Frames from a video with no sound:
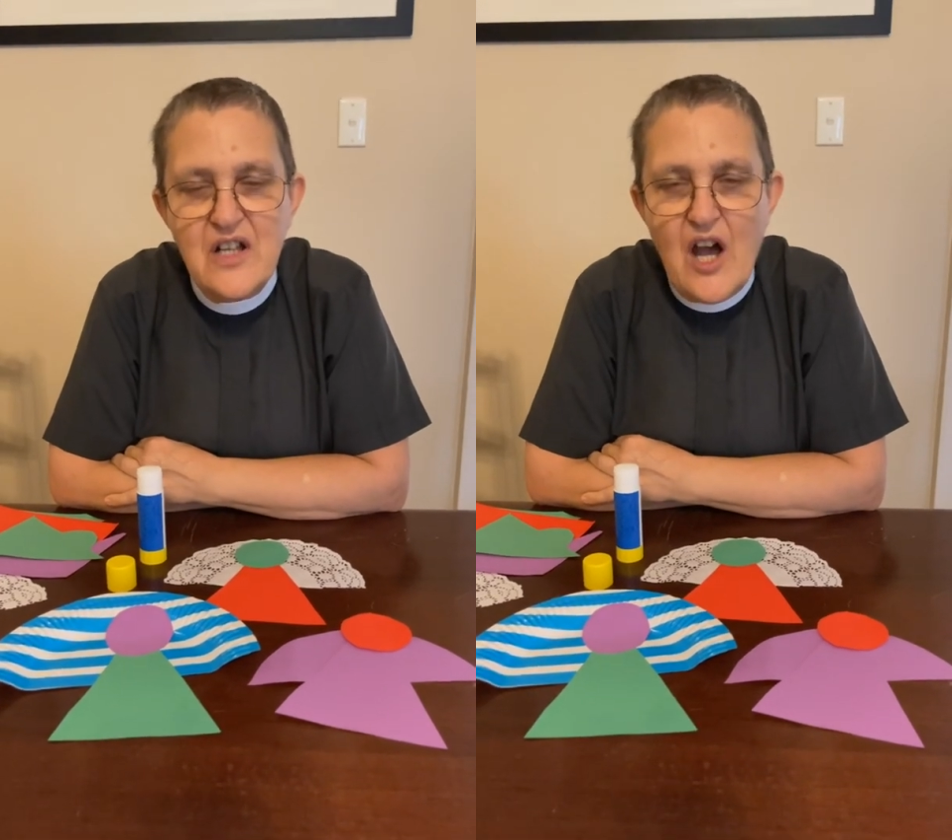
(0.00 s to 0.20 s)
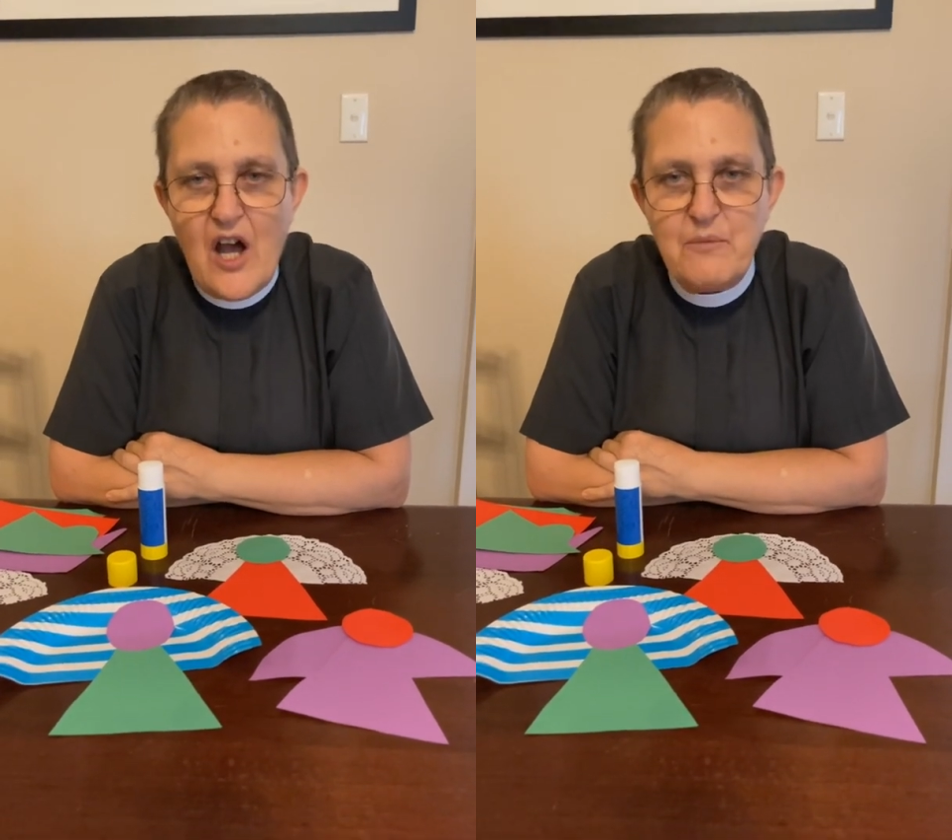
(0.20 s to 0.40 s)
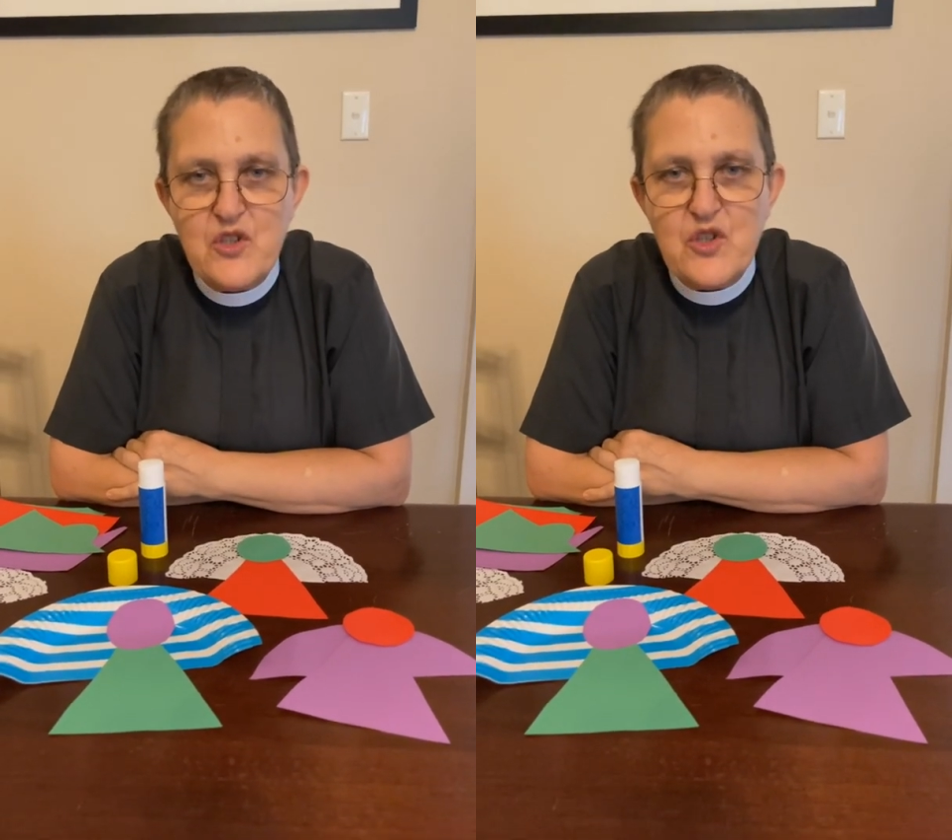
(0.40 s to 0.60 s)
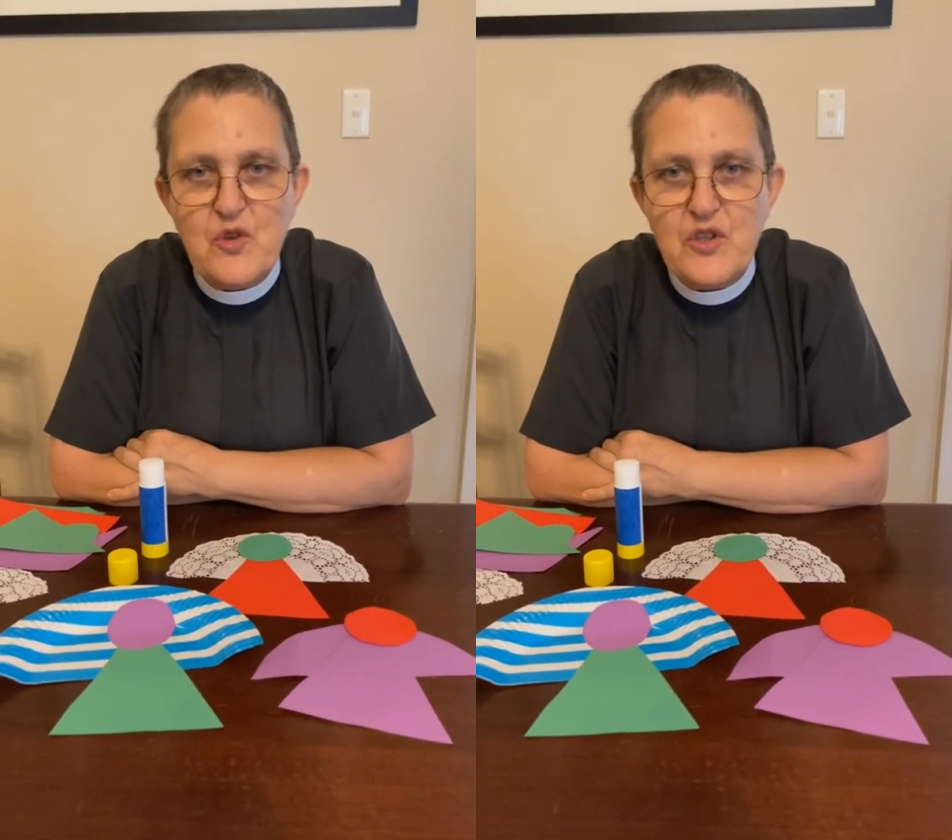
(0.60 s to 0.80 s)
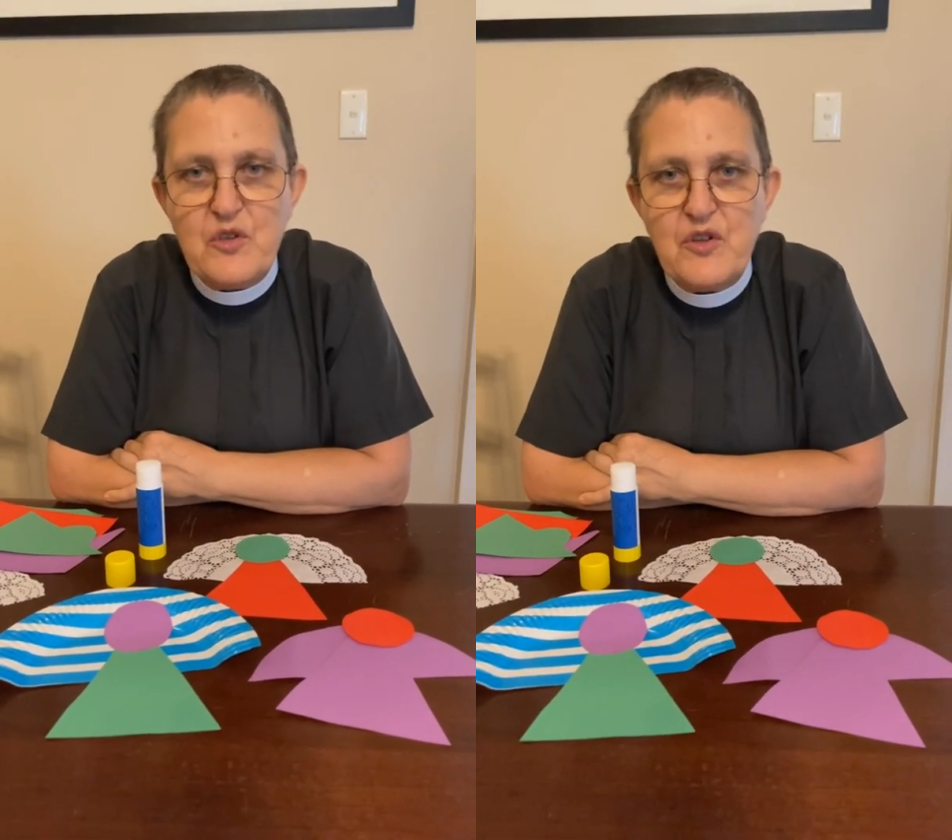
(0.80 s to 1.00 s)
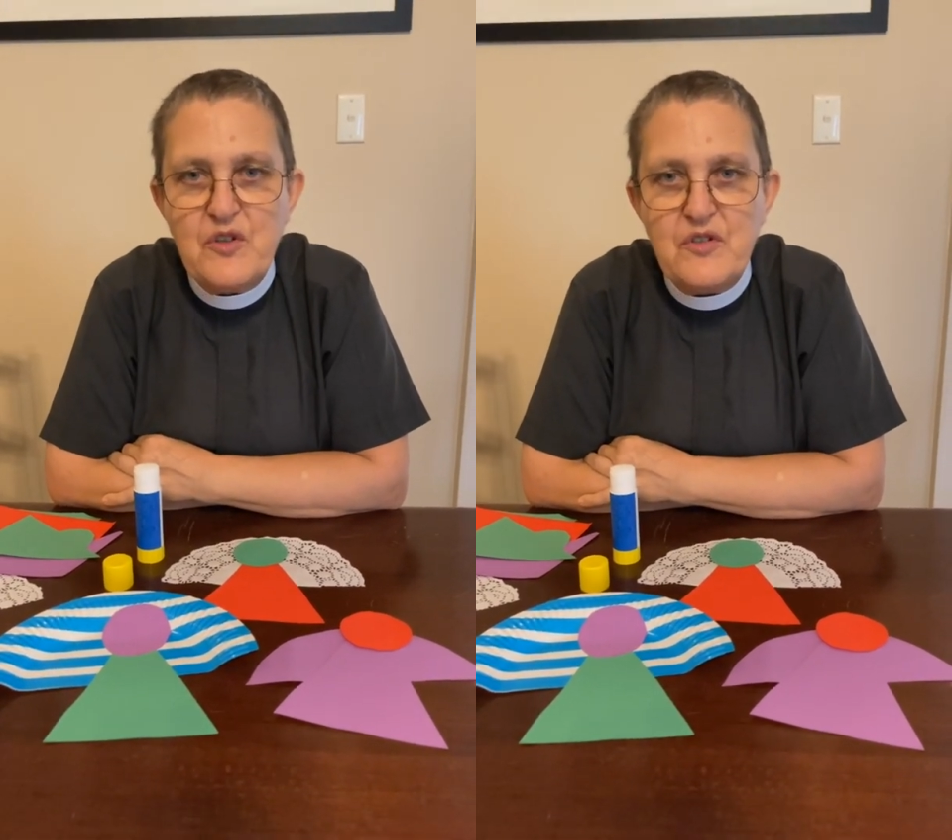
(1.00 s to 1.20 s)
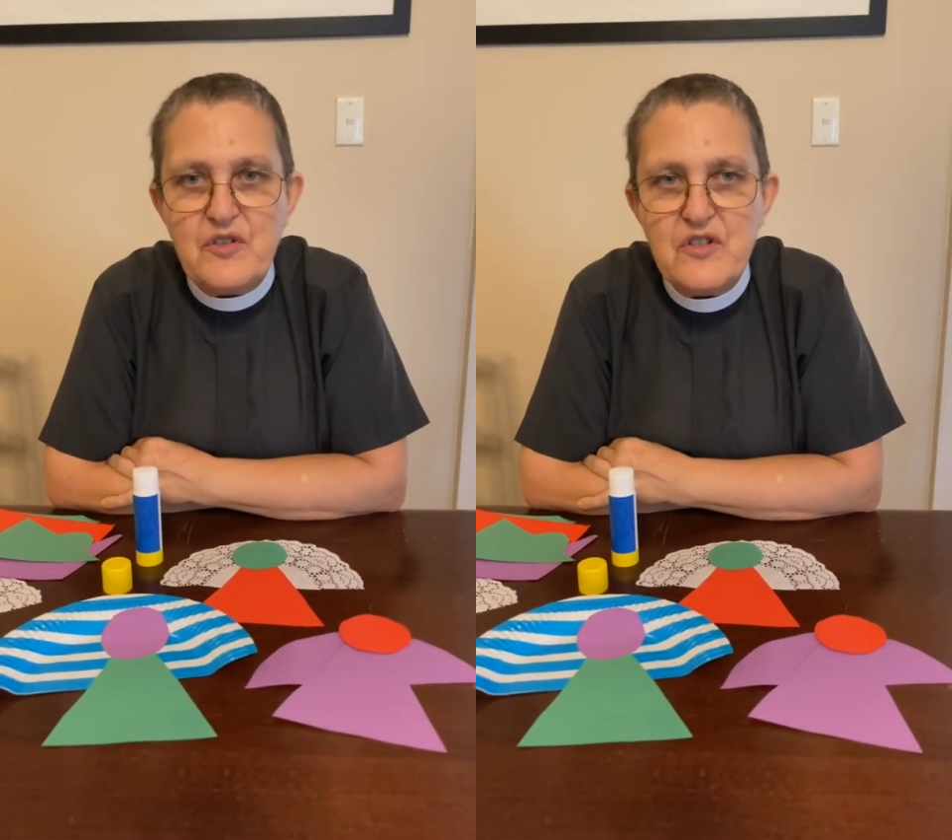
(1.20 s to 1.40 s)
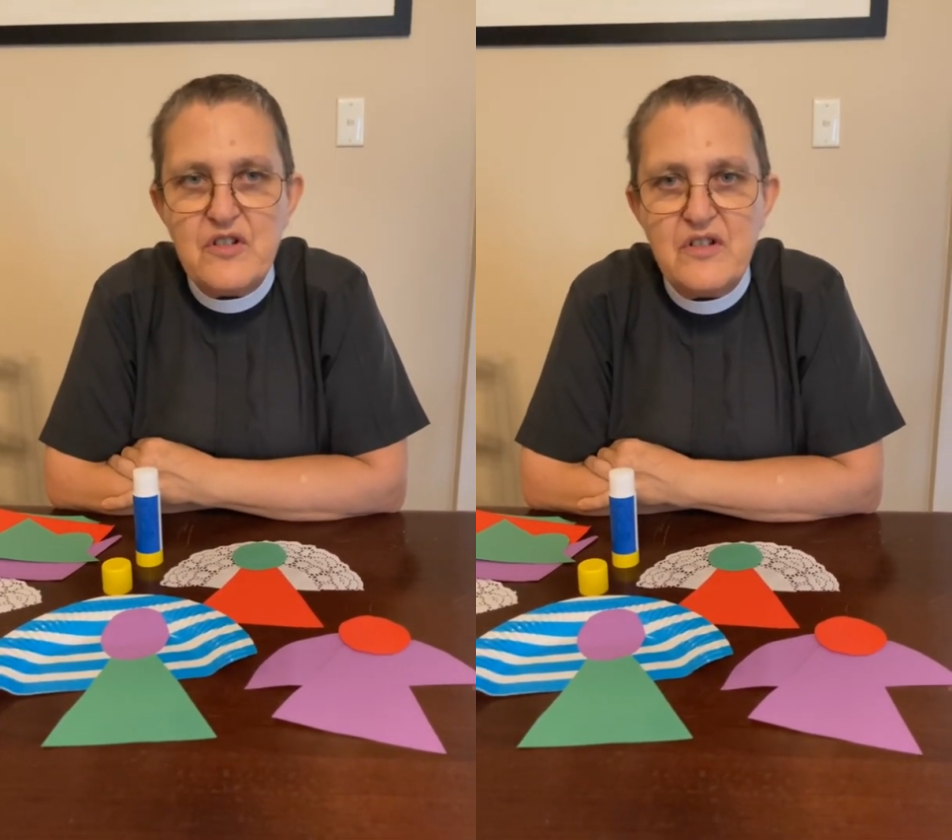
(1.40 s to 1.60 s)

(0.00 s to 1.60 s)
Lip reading: I'm sure you could.